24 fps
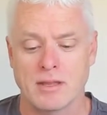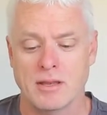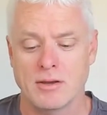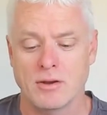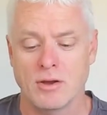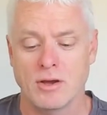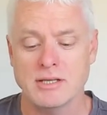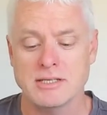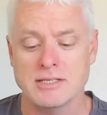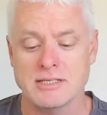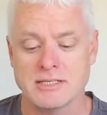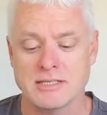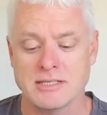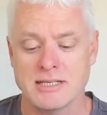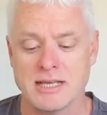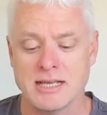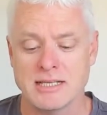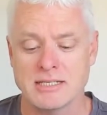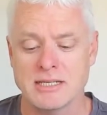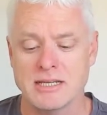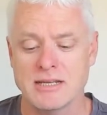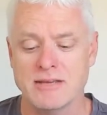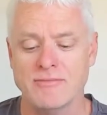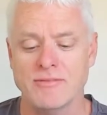
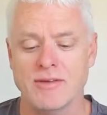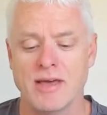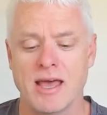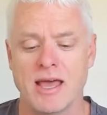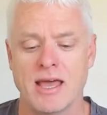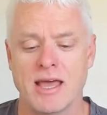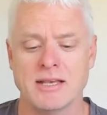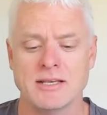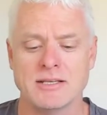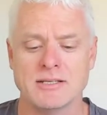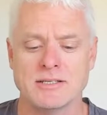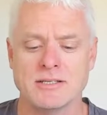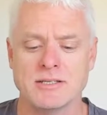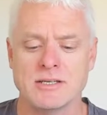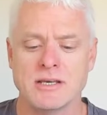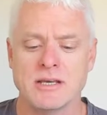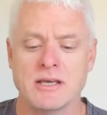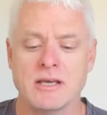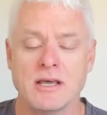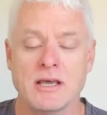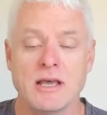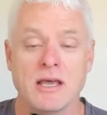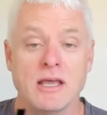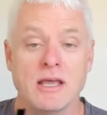sensitive. And
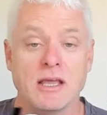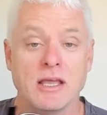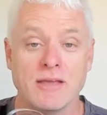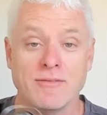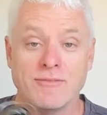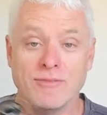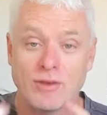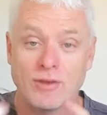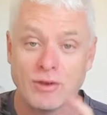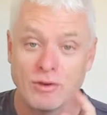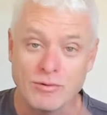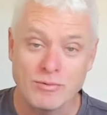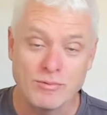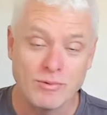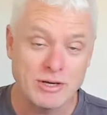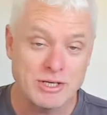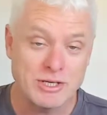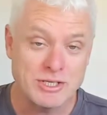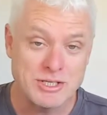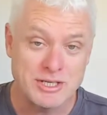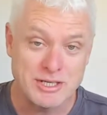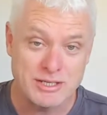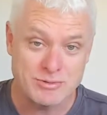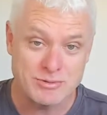if you
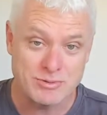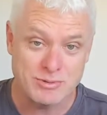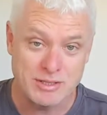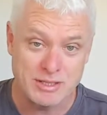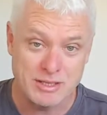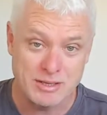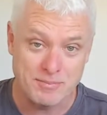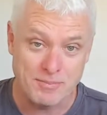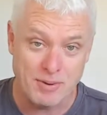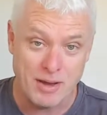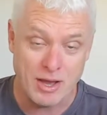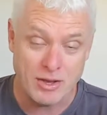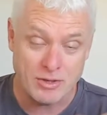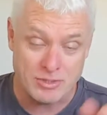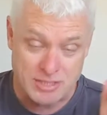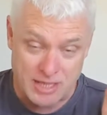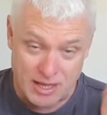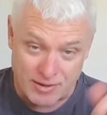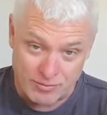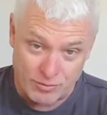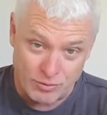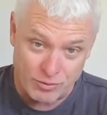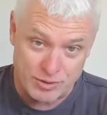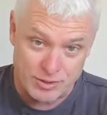watching this within the post,
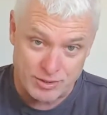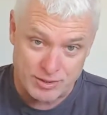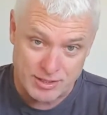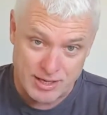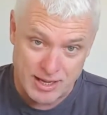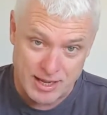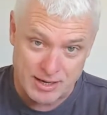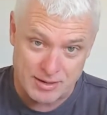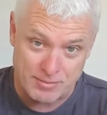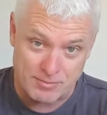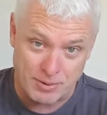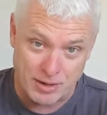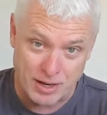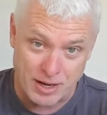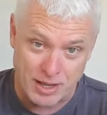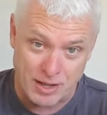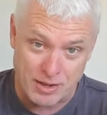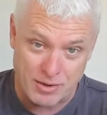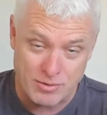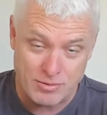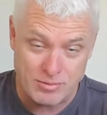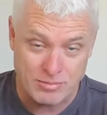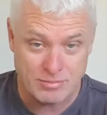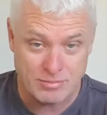have a look at down
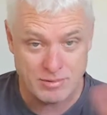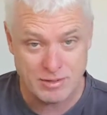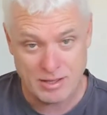below,